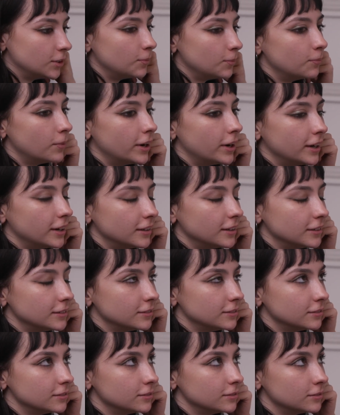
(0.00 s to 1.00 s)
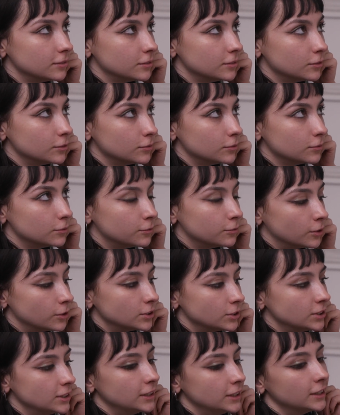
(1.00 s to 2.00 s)
my
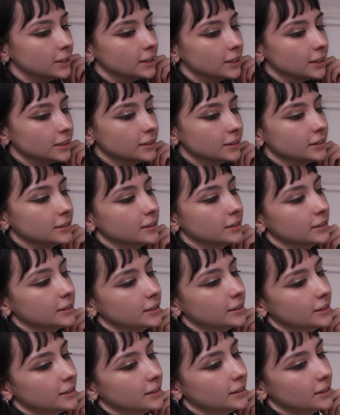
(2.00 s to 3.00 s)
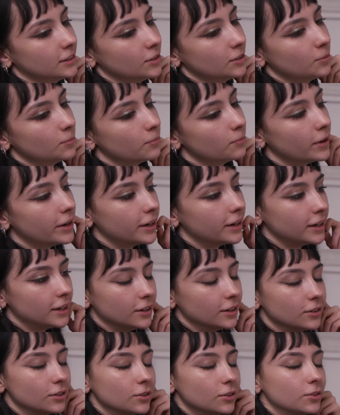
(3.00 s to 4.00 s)
first year, my
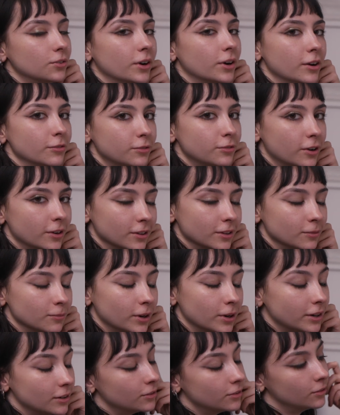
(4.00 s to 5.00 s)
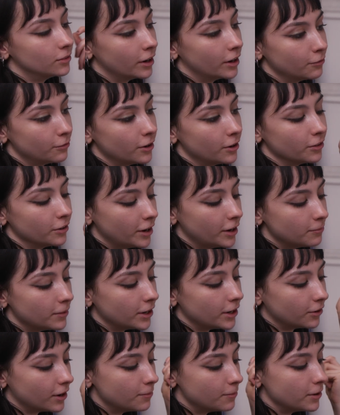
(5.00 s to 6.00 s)
grandfather and my
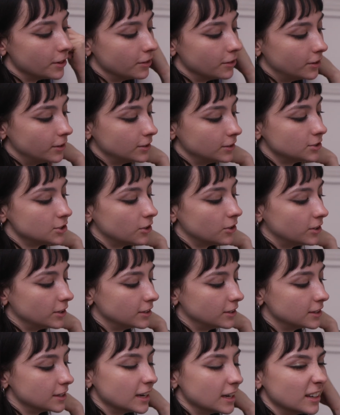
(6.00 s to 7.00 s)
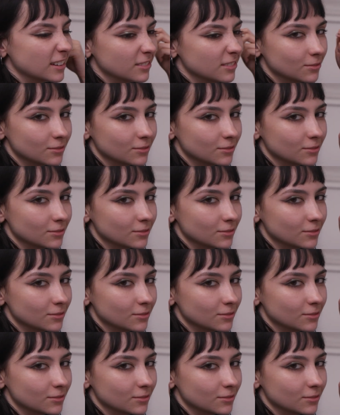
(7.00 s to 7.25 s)
grandmother started to get